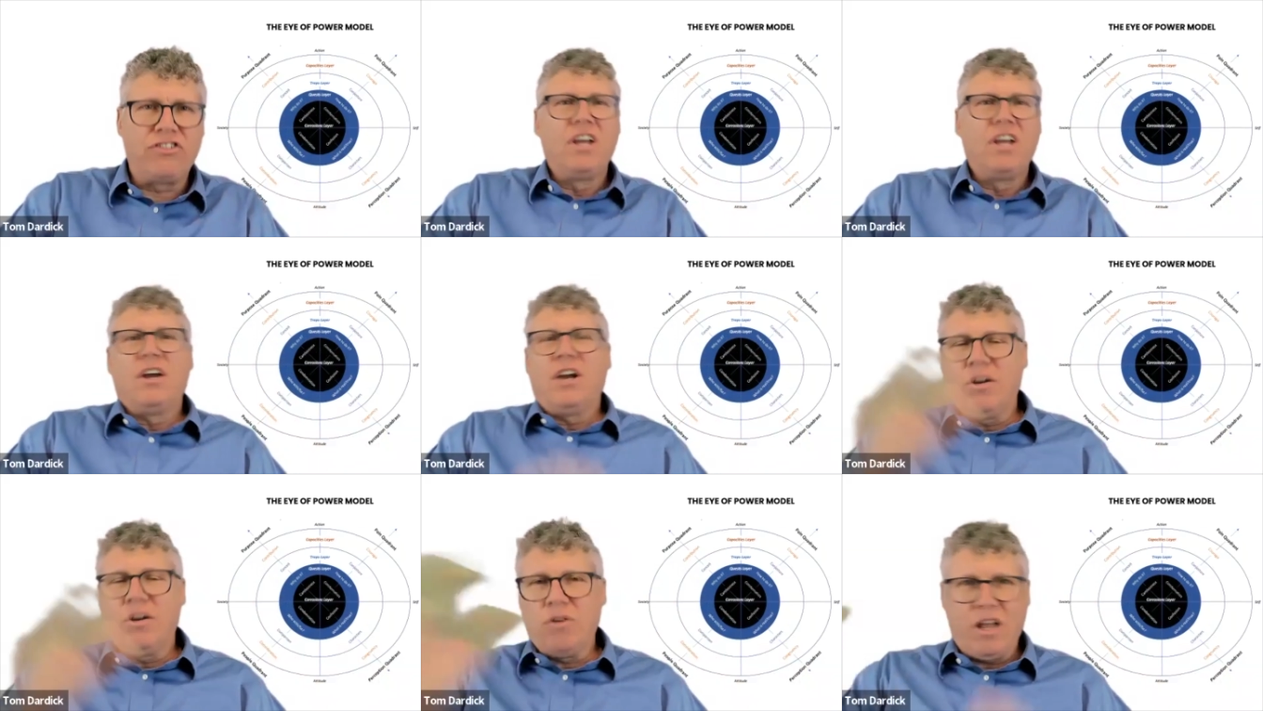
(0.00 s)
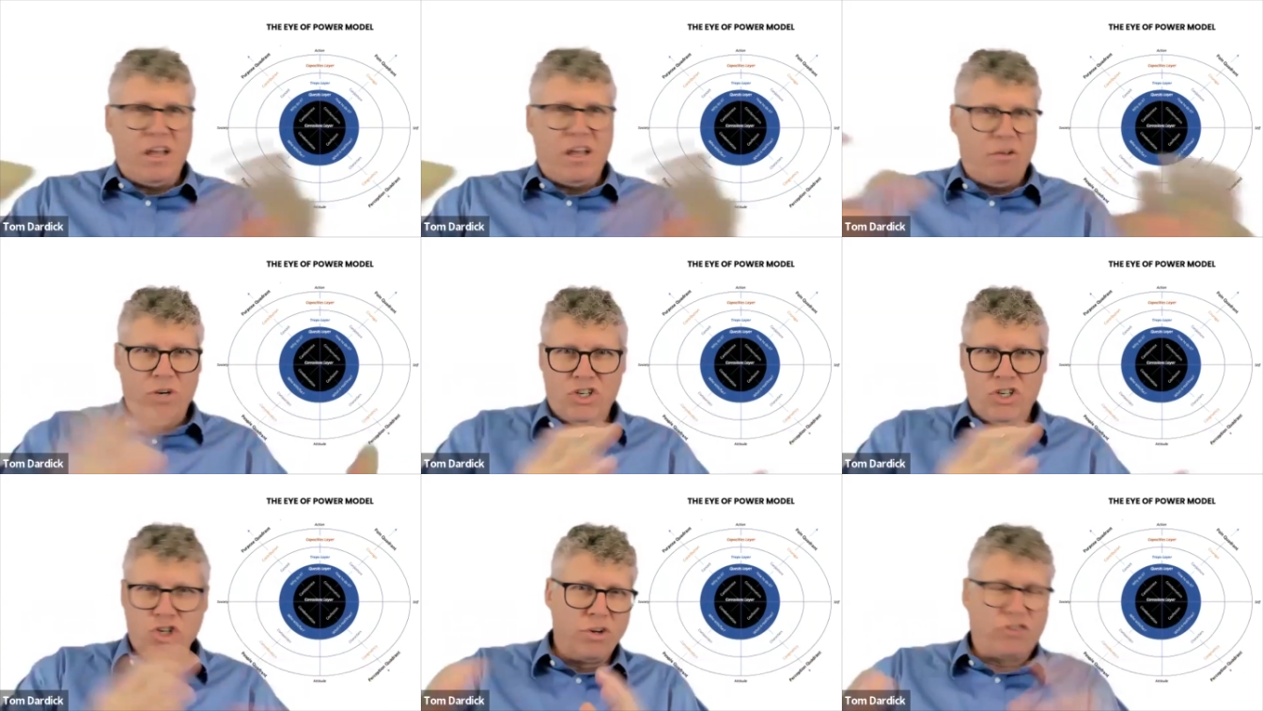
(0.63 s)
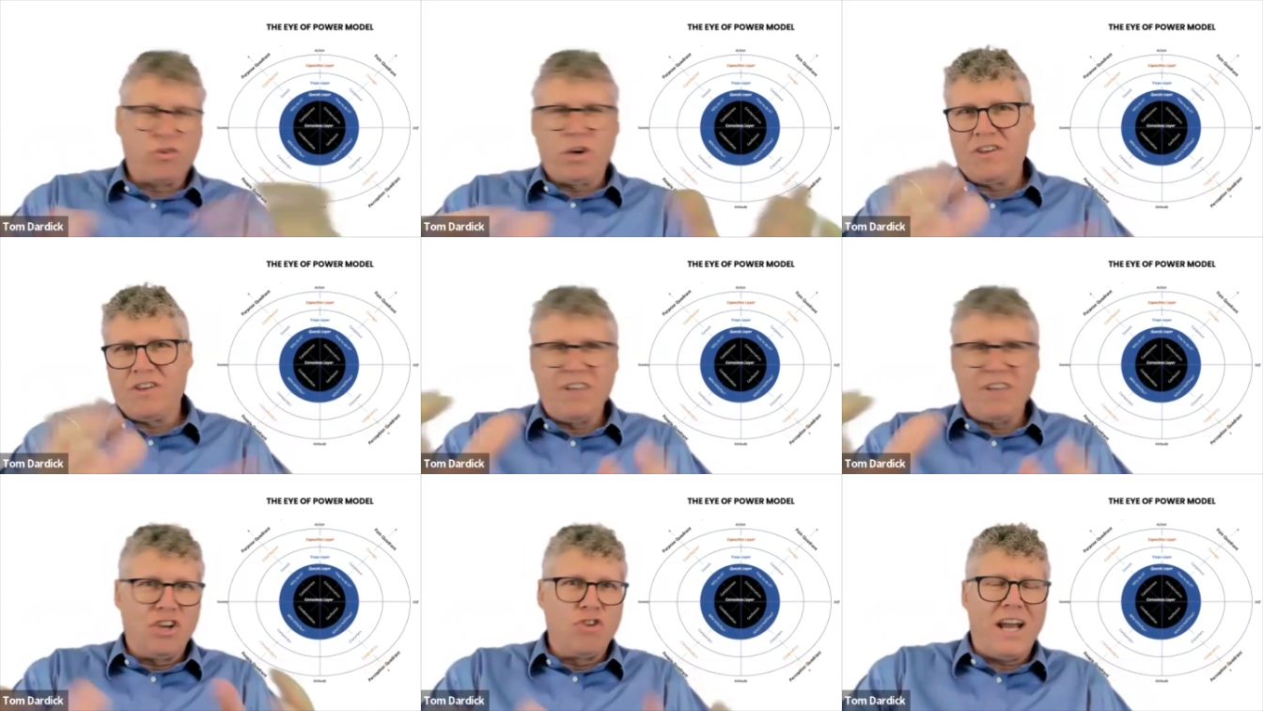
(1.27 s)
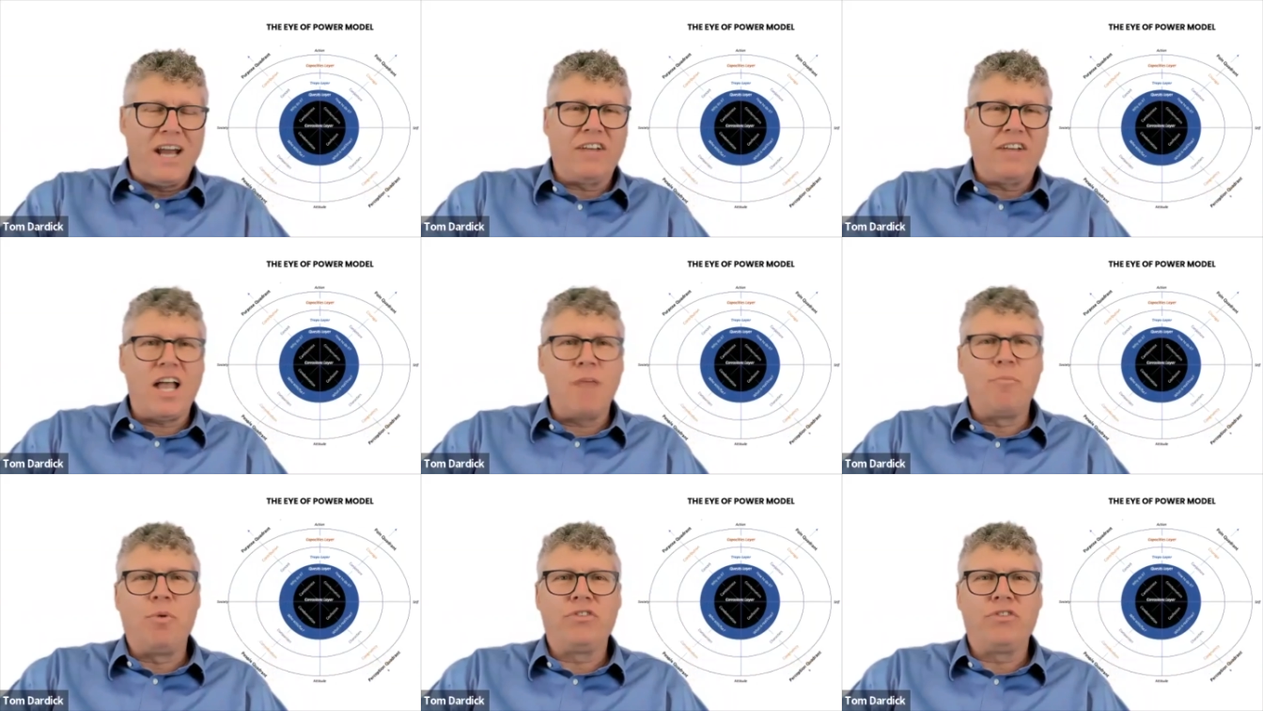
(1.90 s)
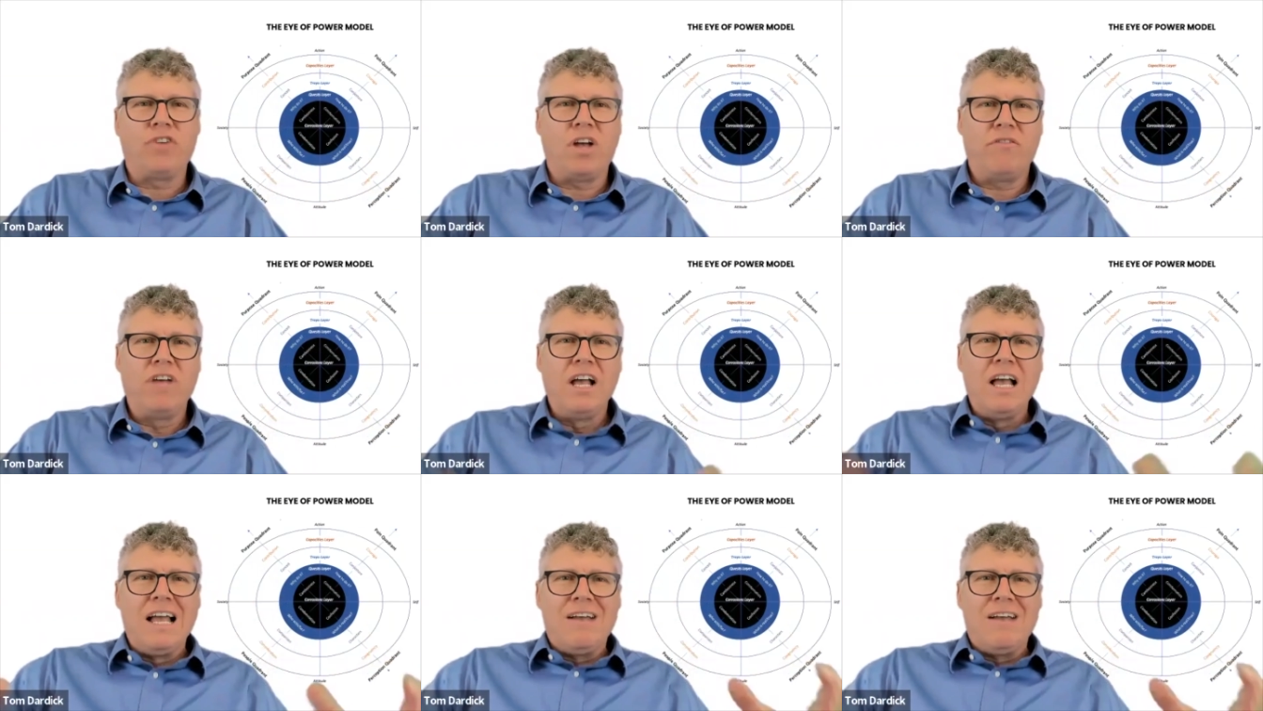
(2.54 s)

us, which you were sort of giving great examples of,